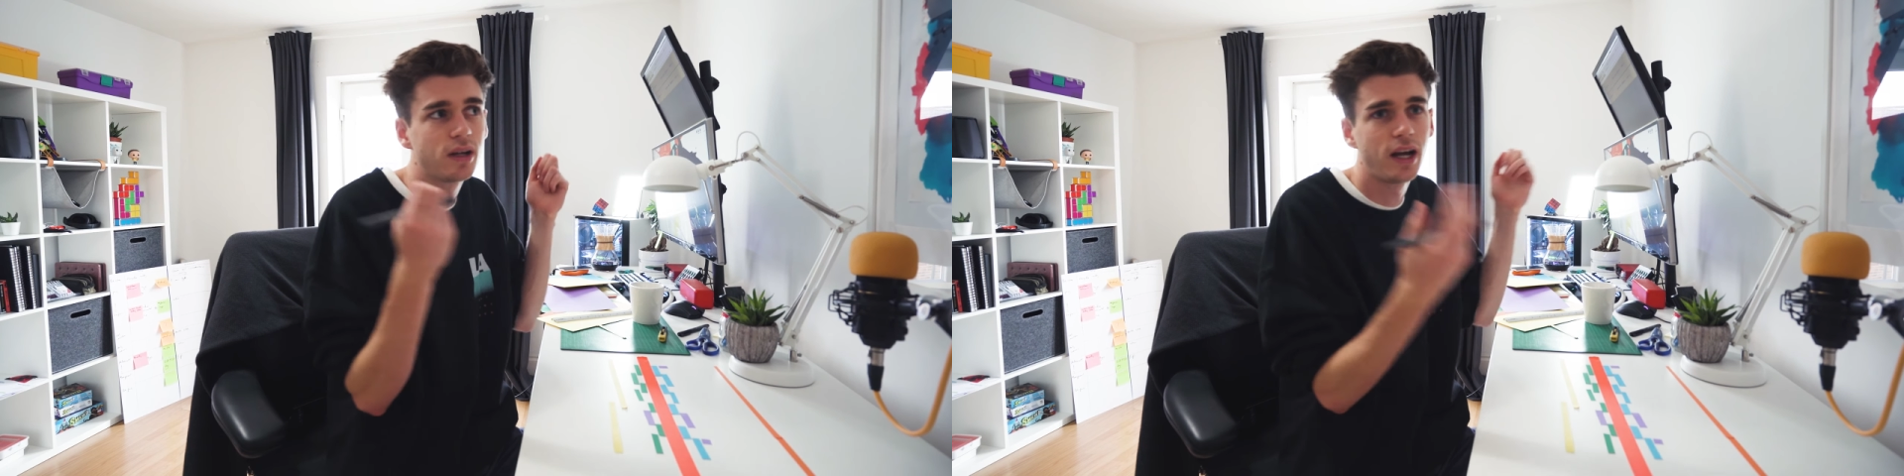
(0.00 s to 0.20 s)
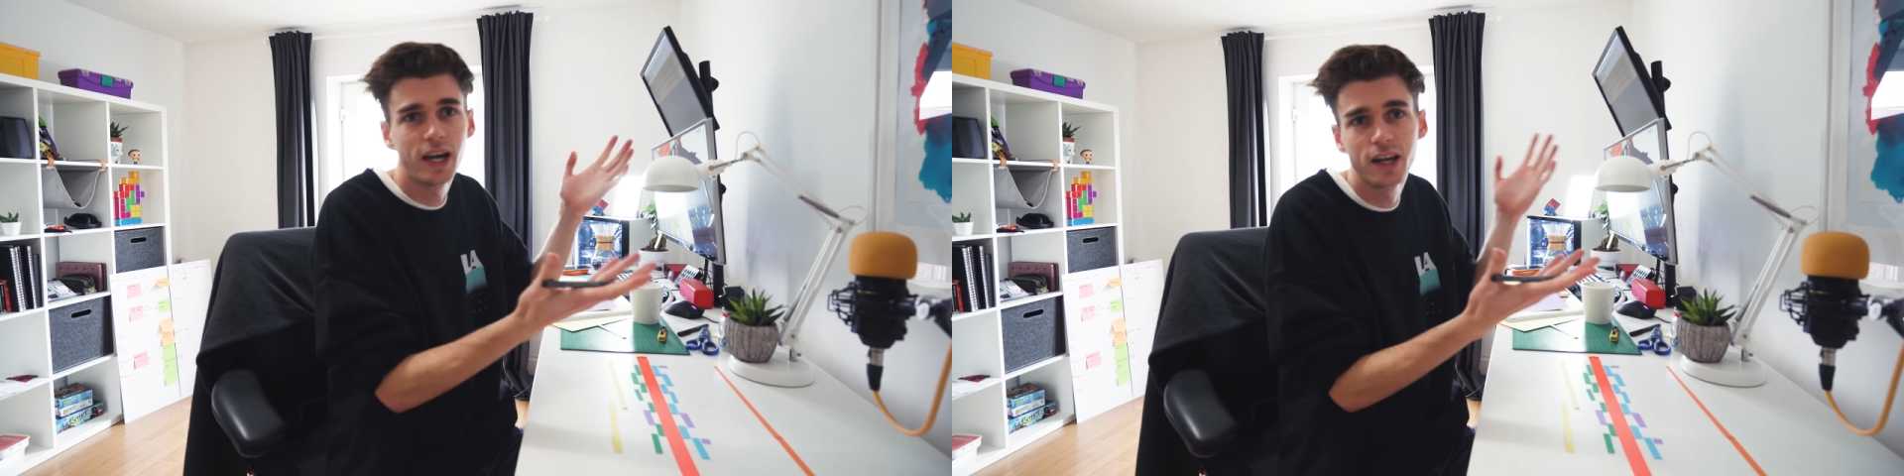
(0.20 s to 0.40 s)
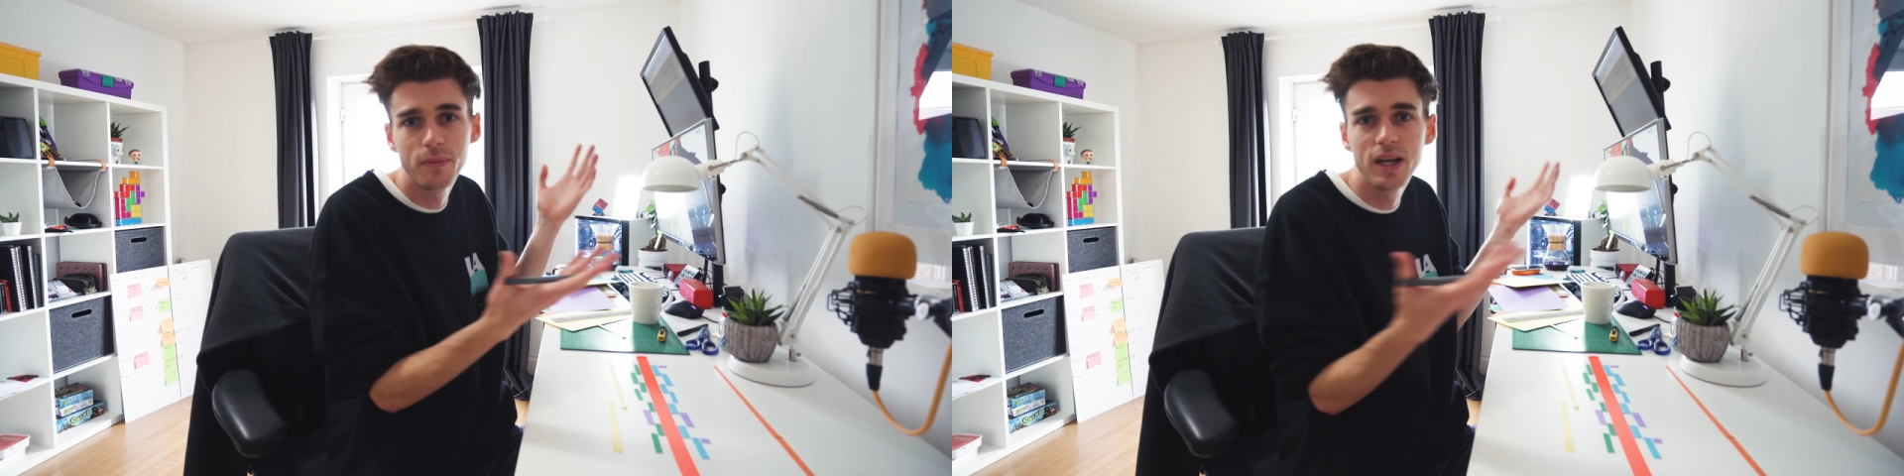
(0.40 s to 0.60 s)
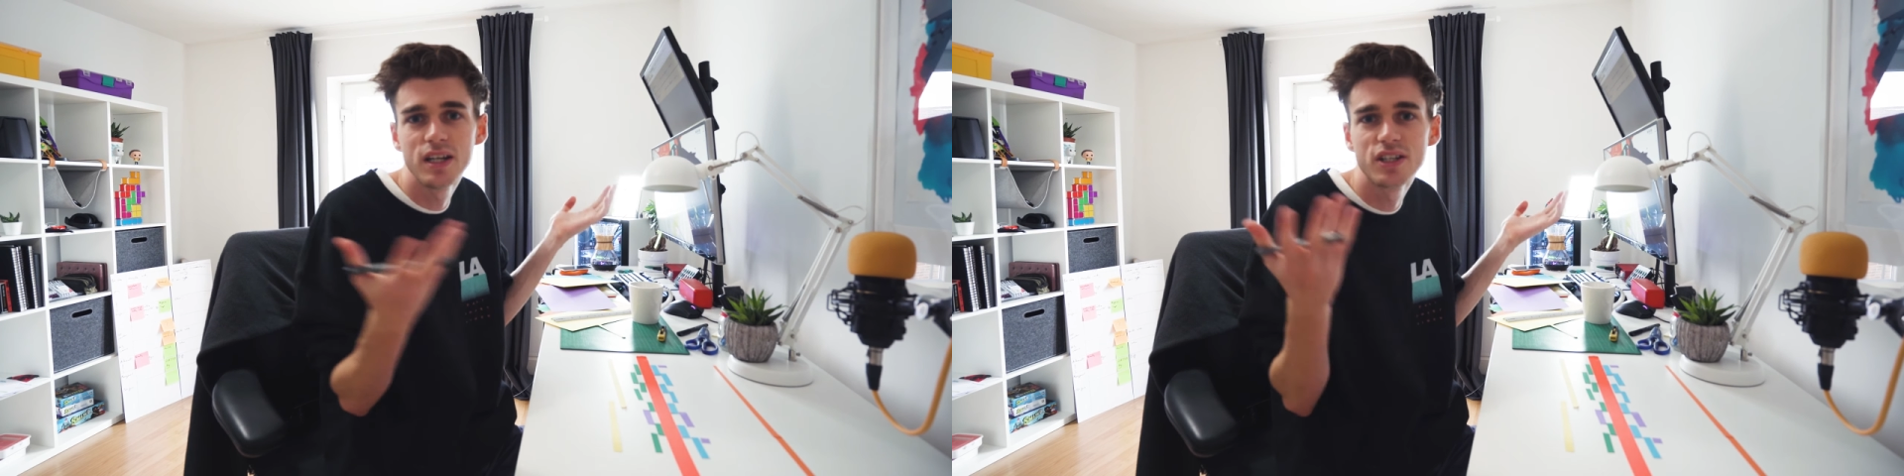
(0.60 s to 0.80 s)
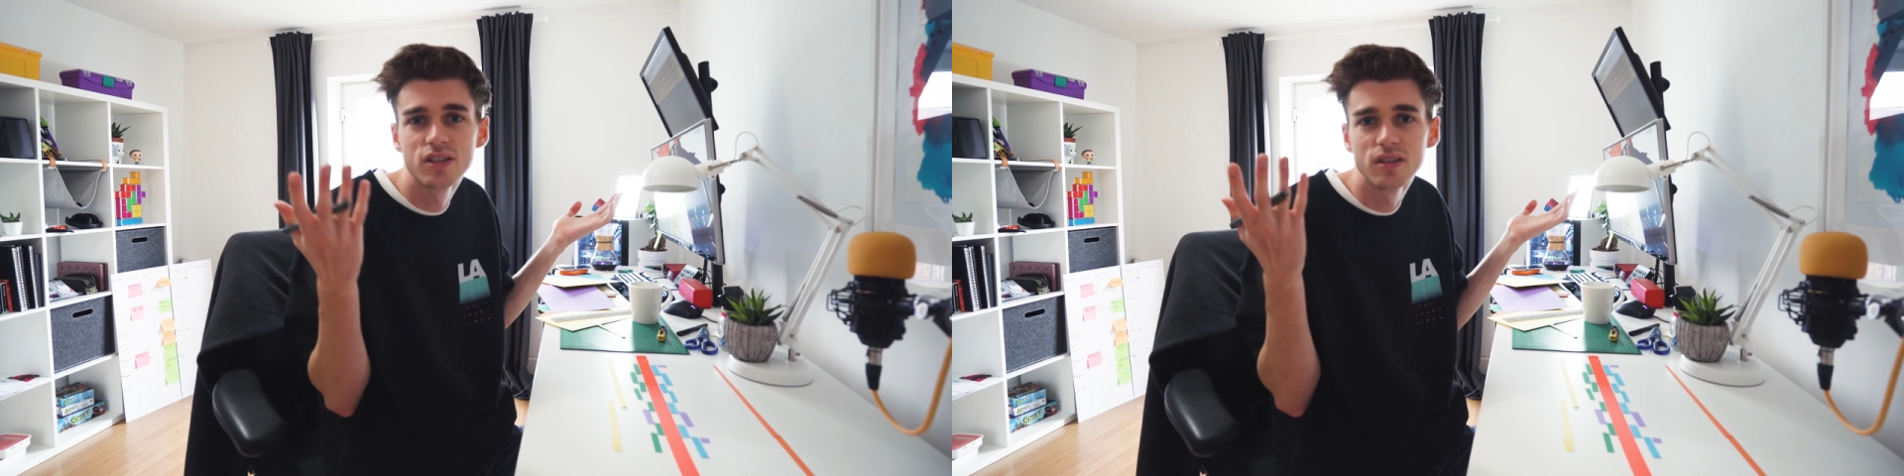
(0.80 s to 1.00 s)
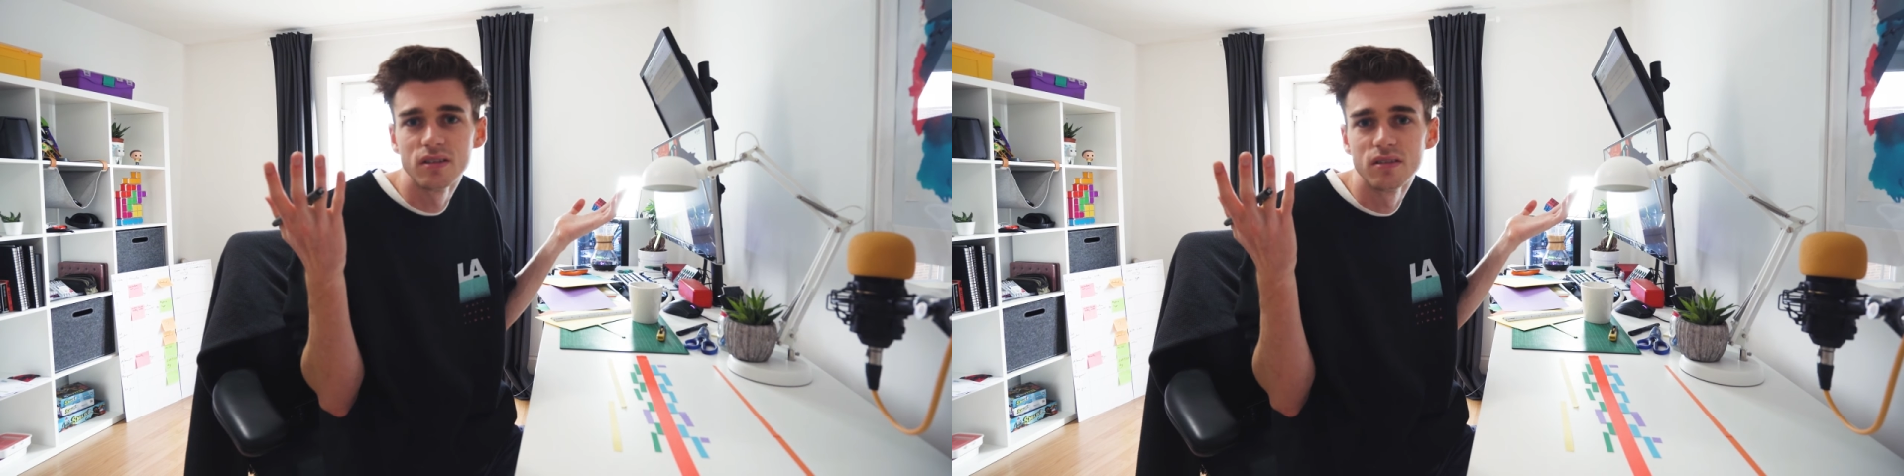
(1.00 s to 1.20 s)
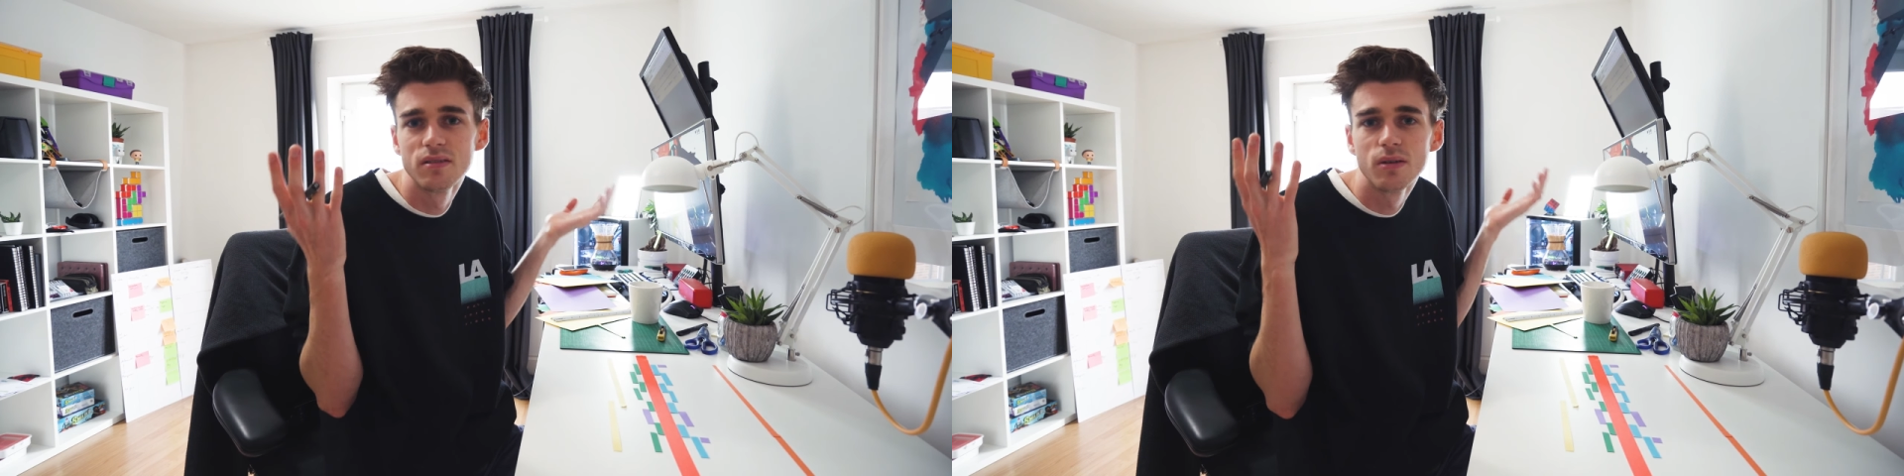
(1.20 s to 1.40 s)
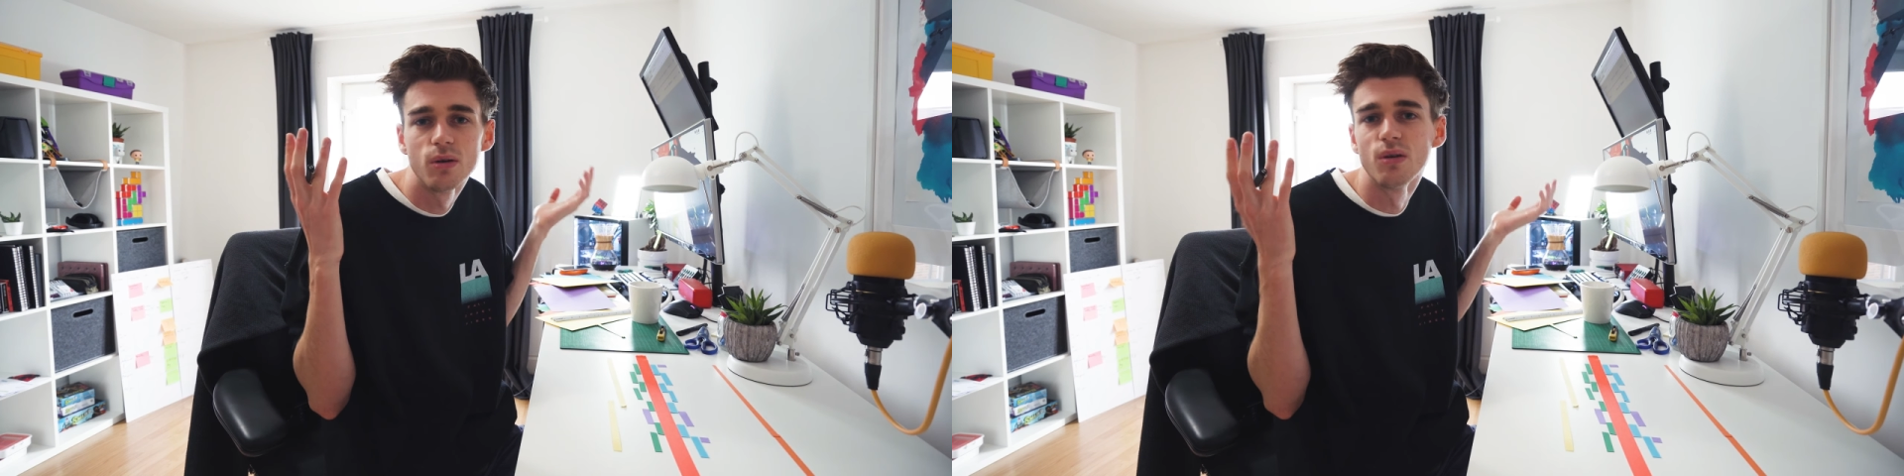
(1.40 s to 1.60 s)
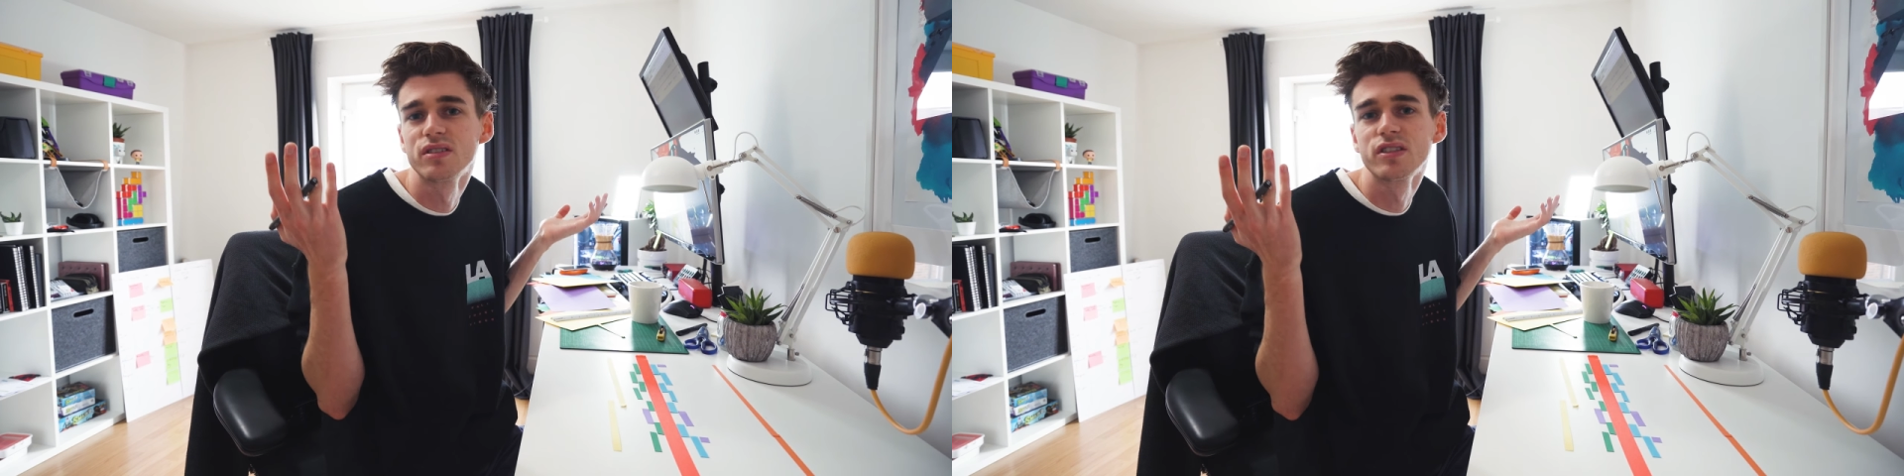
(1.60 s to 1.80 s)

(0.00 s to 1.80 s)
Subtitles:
animation or